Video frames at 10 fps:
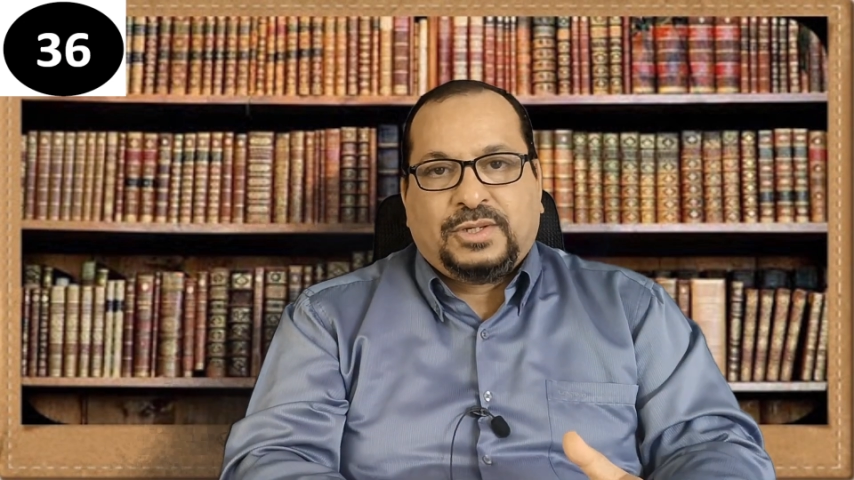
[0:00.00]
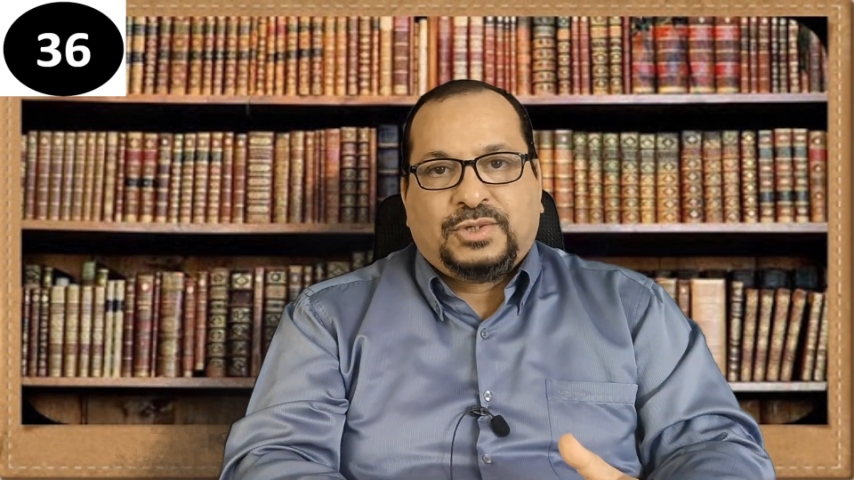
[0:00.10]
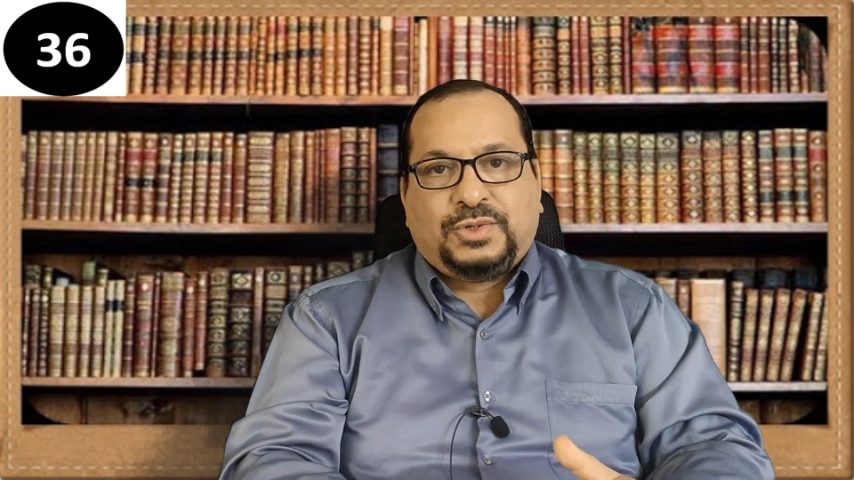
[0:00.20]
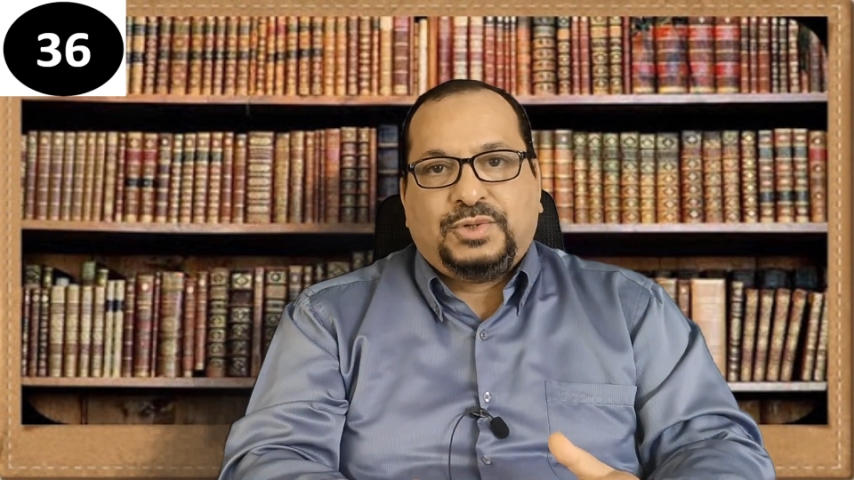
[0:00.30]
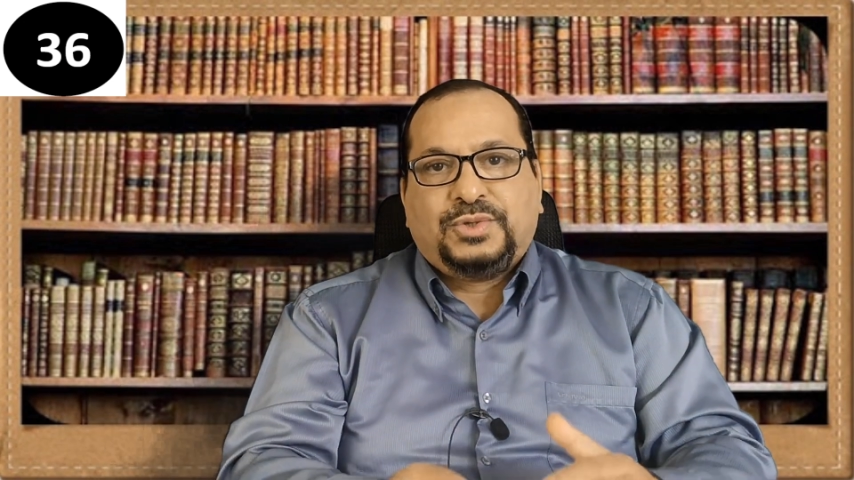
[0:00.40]

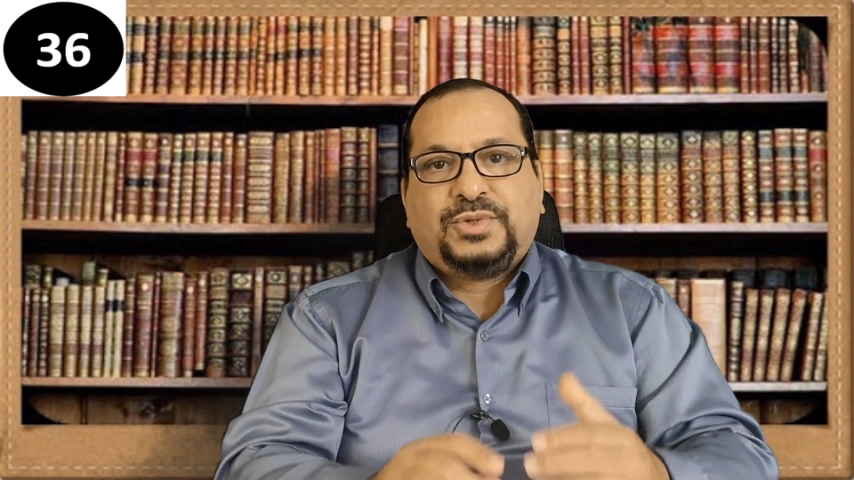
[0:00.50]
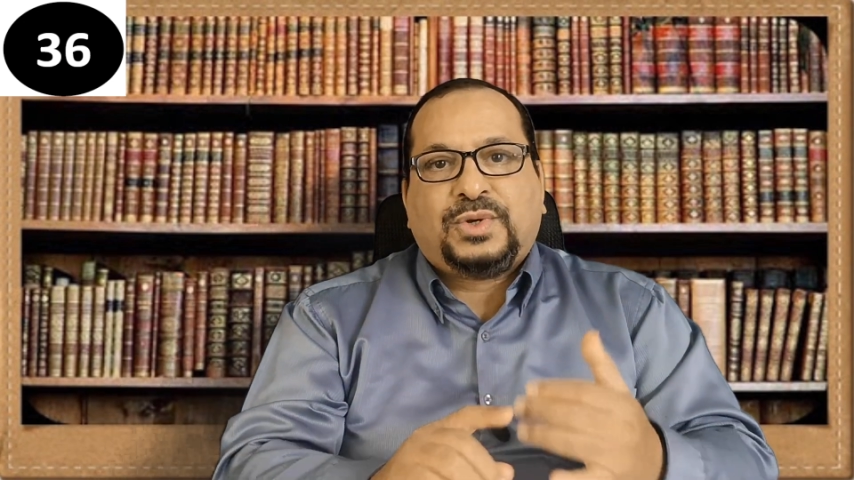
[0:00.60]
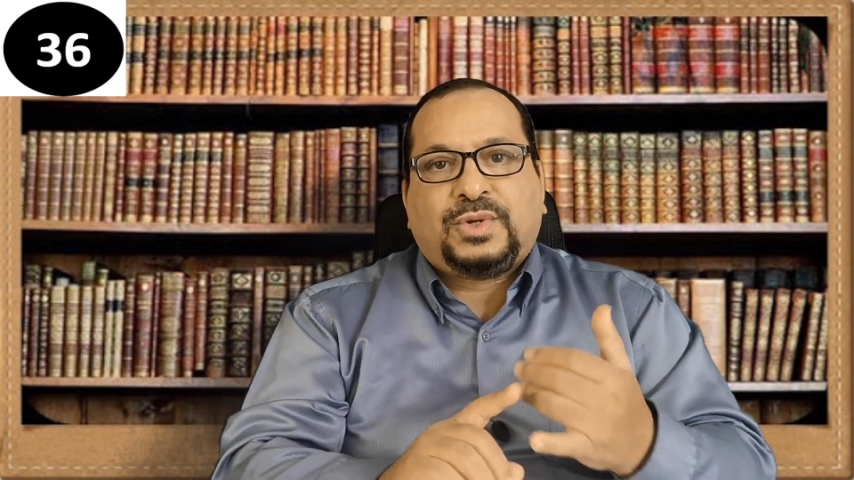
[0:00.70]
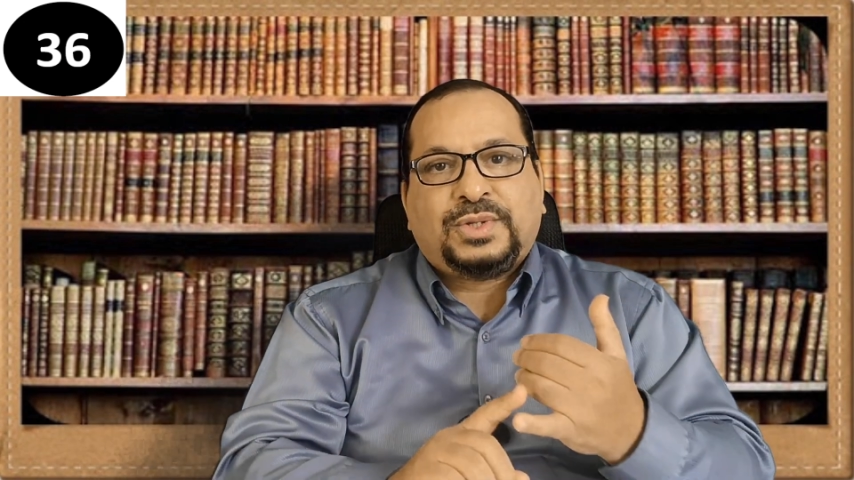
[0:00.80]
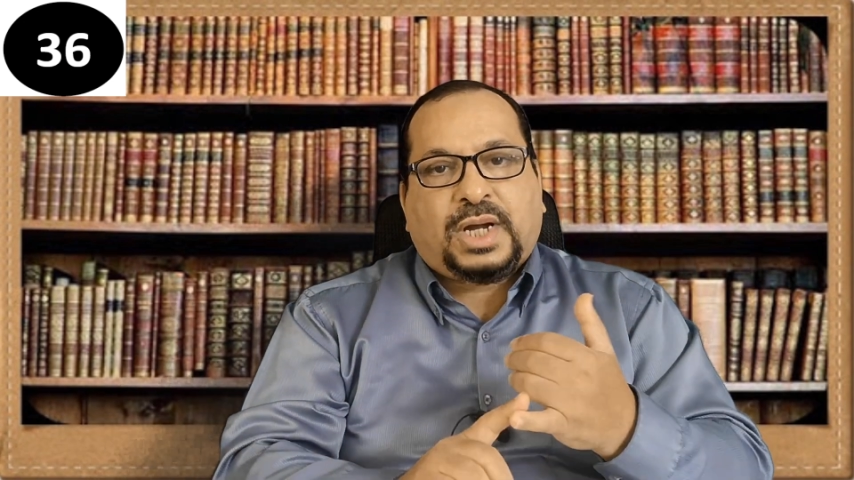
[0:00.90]
So you
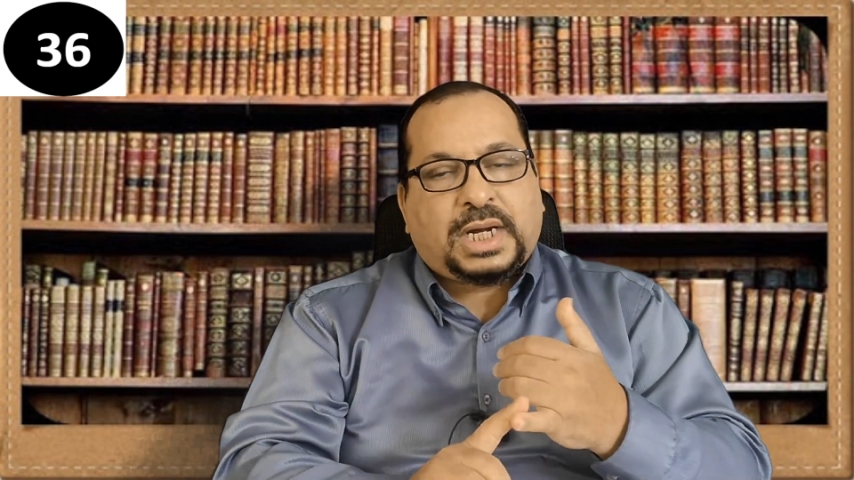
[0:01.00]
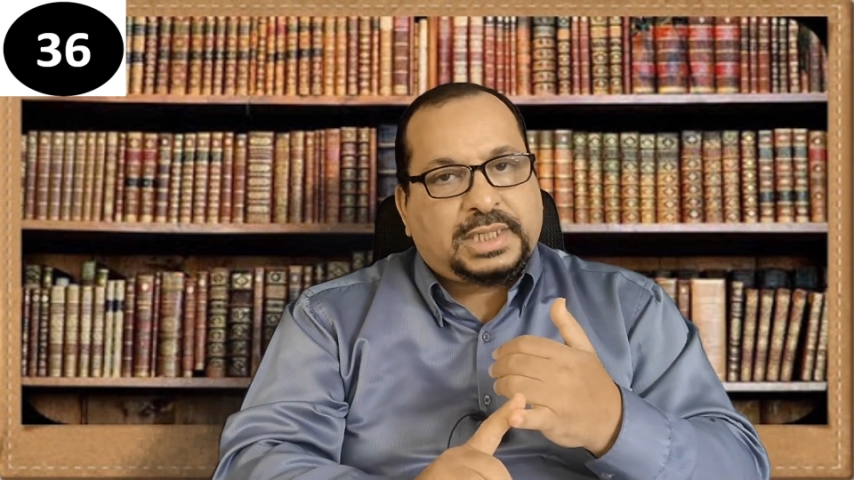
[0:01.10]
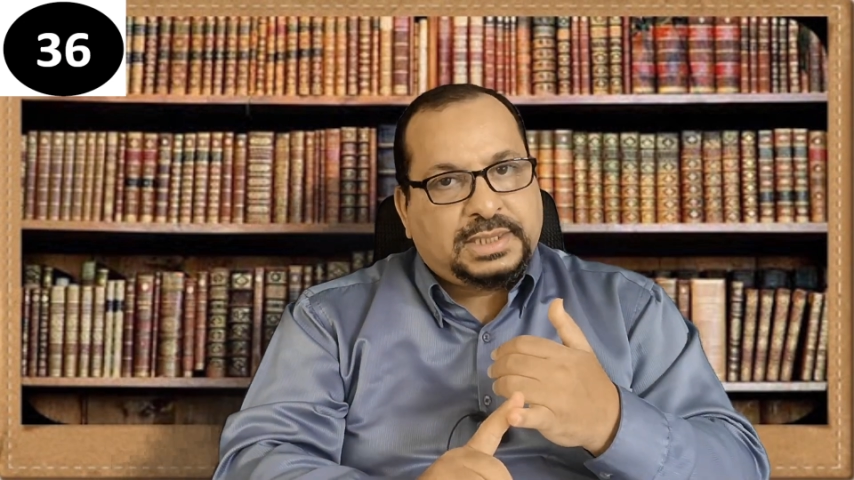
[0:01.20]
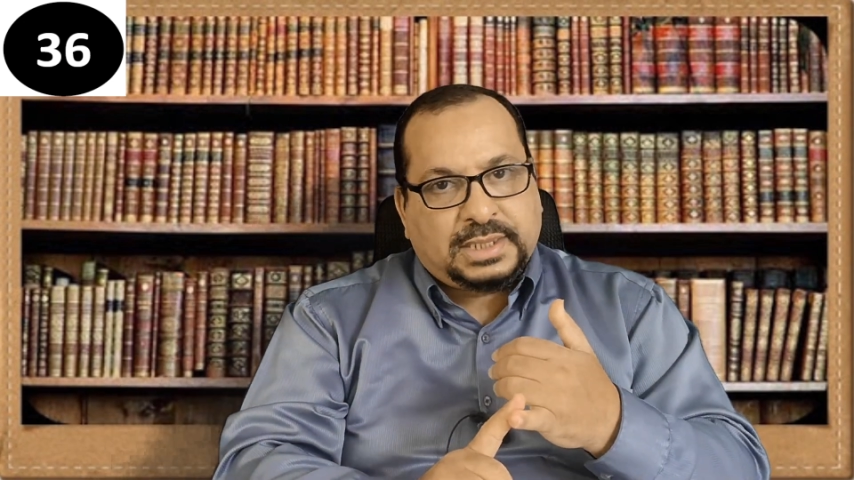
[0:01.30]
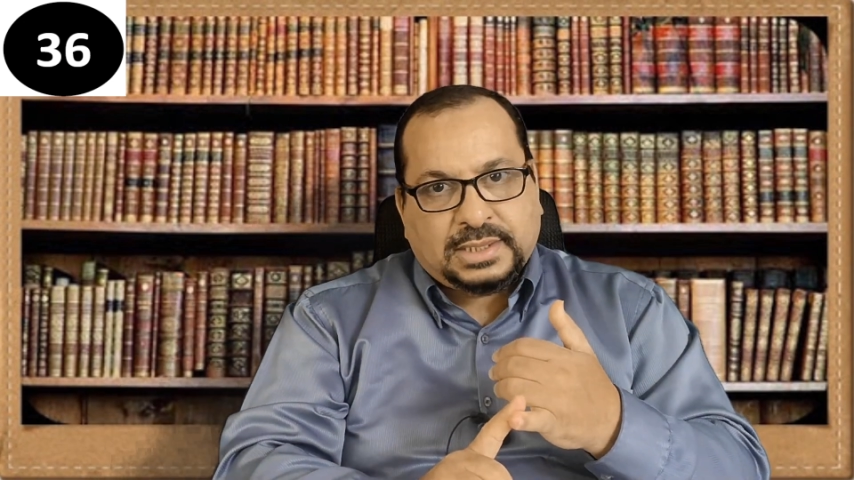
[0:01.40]
don't know the
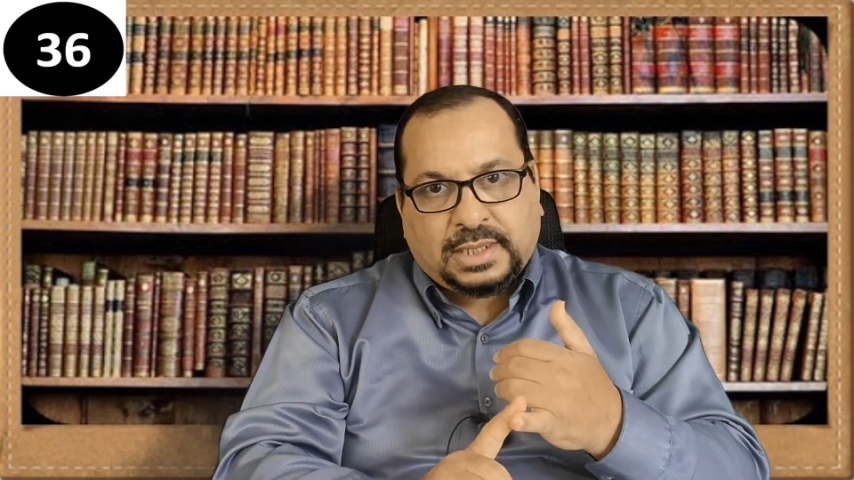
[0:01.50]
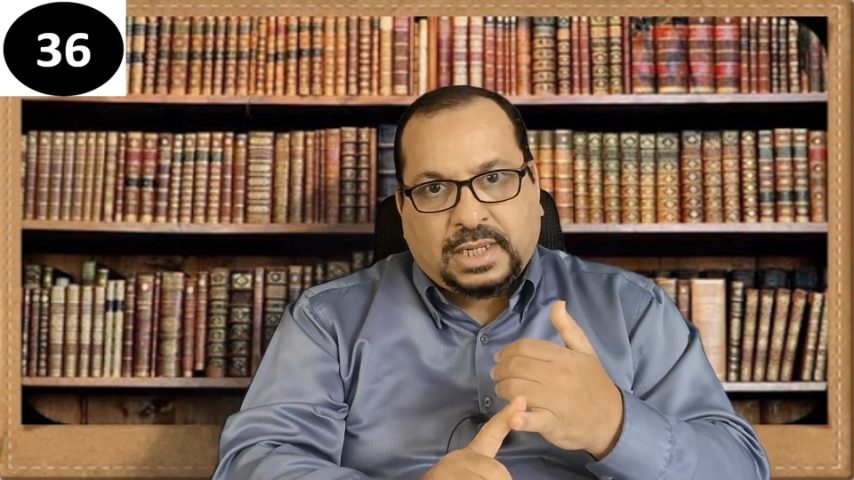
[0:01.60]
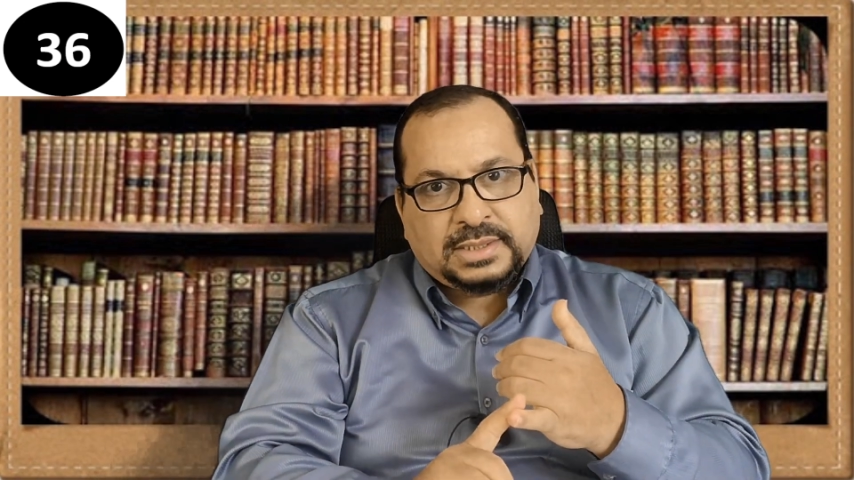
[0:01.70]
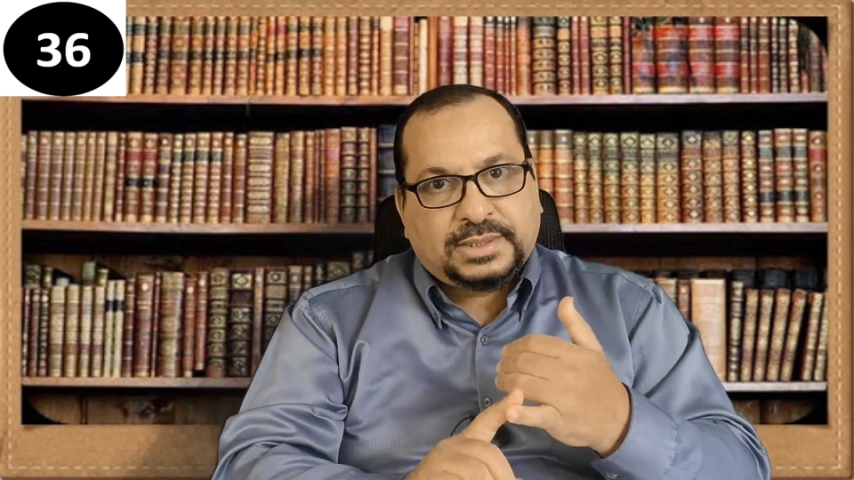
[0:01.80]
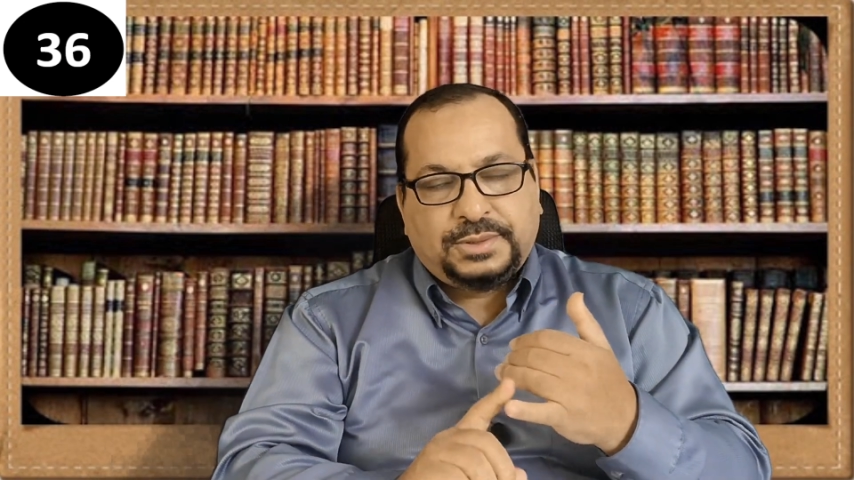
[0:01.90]
original
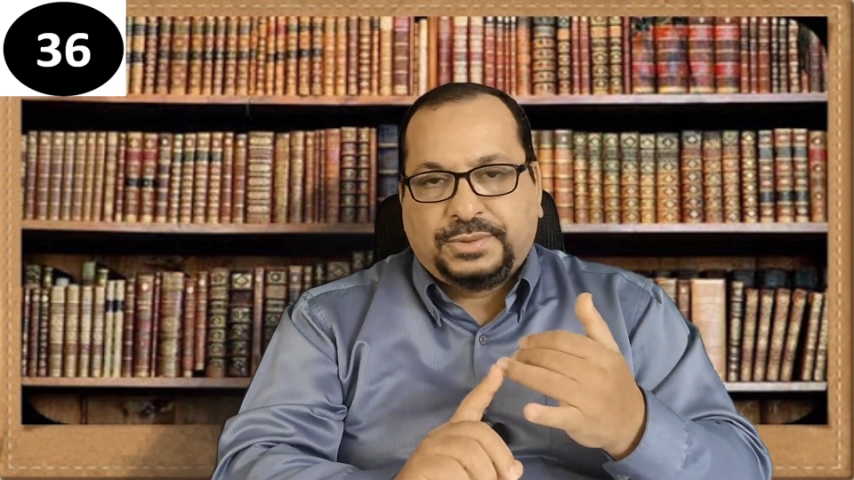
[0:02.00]
cost,